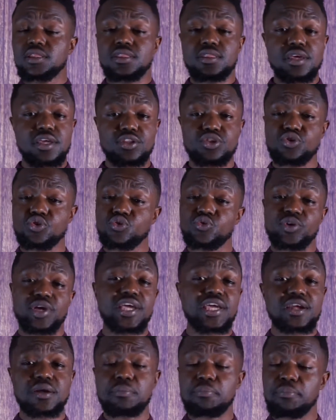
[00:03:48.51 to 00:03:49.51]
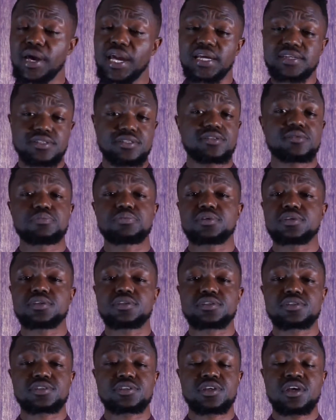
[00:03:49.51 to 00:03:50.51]
then you create a
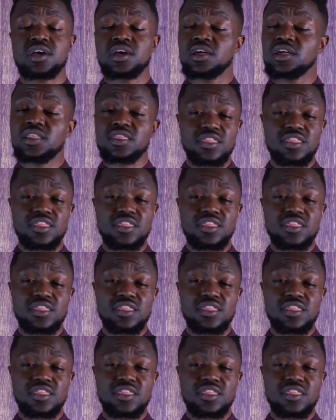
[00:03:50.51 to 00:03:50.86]
masterpiece.